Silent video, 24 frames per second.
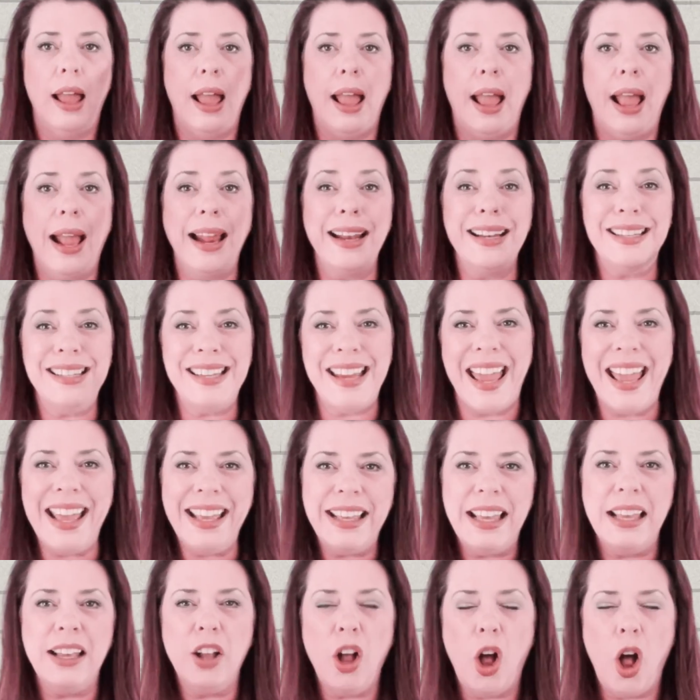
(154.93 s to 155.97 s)
And
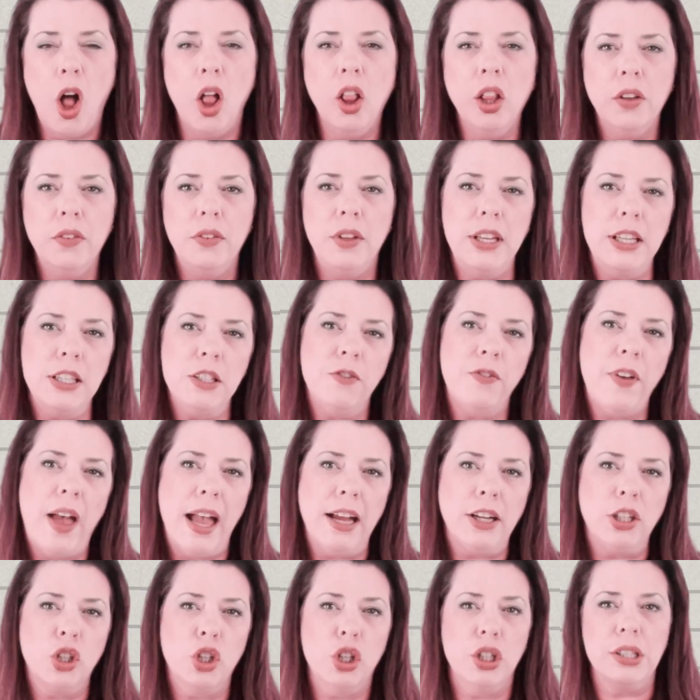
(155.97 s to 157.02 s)
taking all of these
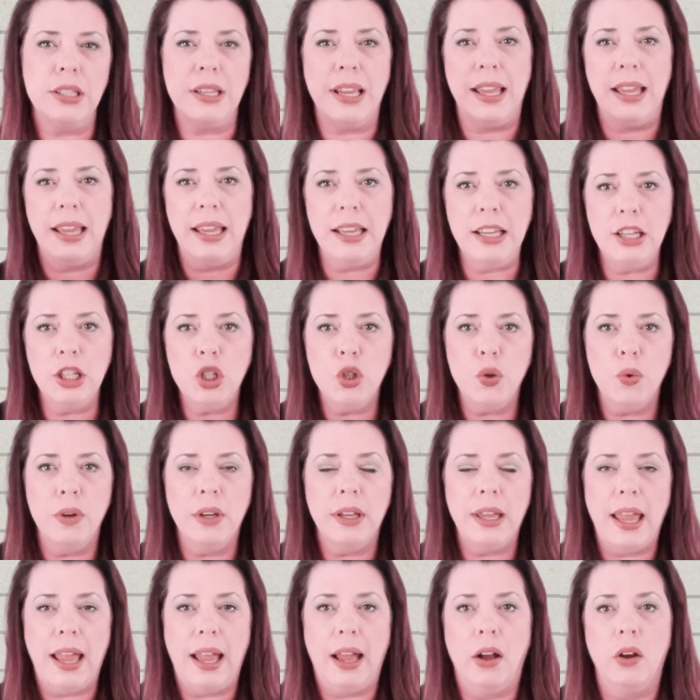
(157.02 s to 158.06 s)
factors into
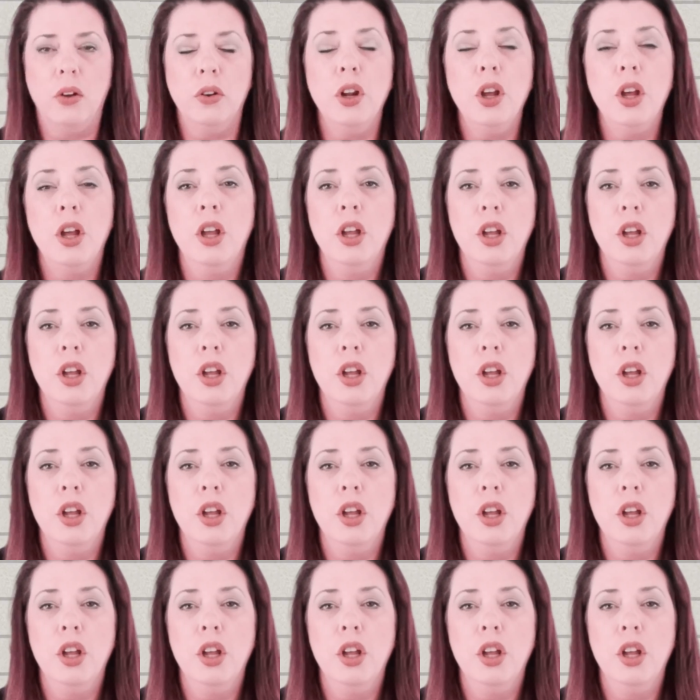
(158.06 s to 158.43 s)
account,